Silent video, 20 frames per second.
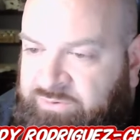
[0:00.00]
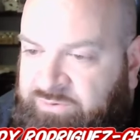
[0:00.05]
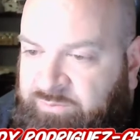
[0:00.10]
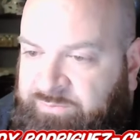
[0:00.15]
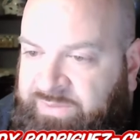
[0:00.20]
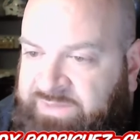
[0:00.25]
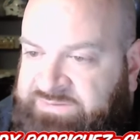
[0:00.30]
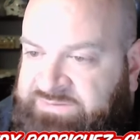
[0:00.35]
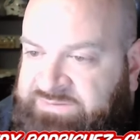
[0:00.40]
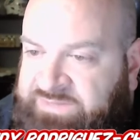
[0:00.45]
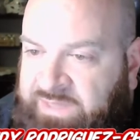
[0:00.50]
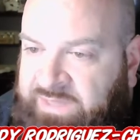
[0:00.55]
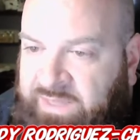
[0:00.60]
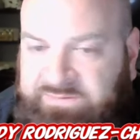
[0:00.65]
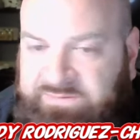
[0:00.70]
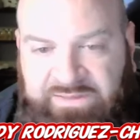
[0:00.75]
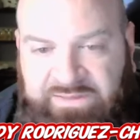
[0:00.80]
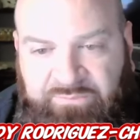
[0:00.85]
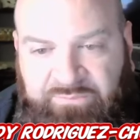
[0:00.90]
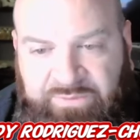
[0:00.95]
the best
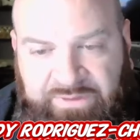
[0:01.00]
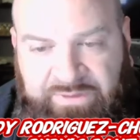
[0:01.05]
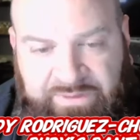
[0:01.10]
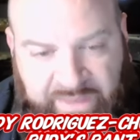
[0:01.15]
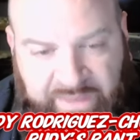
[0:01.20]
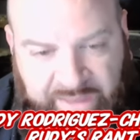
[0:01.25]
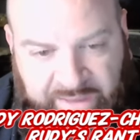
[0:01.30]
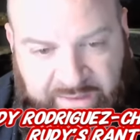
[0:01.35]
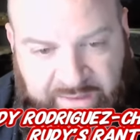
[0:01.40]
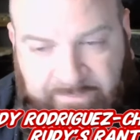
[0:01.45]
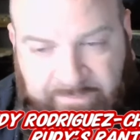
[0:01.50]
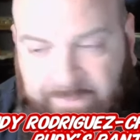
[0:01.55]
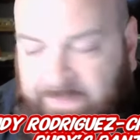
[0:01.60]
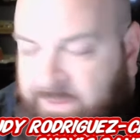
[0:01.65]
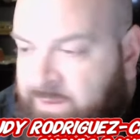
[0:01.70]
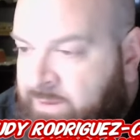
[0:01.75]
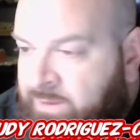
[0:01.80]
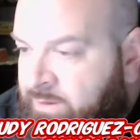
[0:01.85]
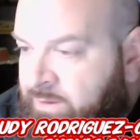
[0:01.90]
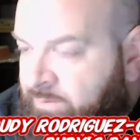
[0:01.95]
content we can.
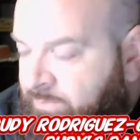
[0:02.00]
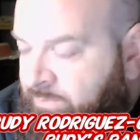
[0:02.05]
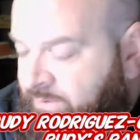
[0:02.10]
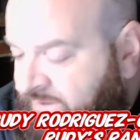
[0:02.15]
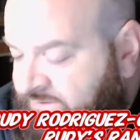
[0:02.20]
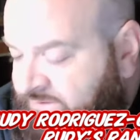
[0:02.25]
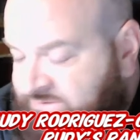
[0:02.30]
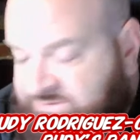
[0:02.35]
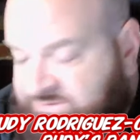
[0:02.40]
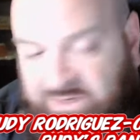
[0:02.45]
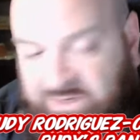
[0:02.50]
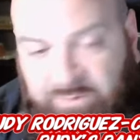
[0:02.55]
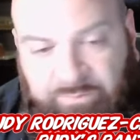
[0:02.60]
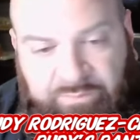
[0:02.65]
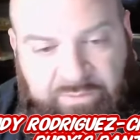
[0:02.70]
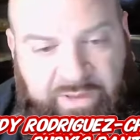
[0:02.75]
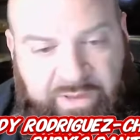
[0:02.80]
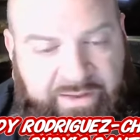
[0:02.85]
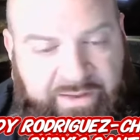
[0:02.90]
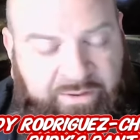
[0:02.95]
But let's jump
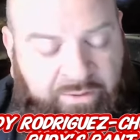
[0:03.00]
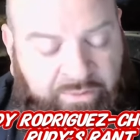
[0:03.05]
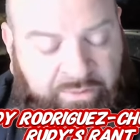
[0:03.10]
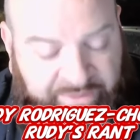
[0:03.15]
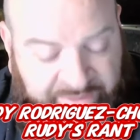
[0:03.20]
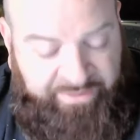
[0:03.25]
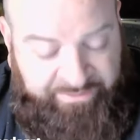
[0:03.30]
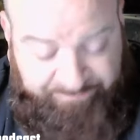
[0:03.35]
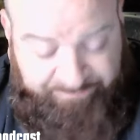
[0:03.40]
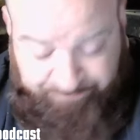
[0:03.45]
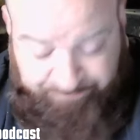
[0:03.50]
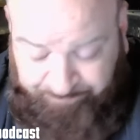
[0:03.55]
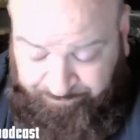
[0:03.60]
right on in.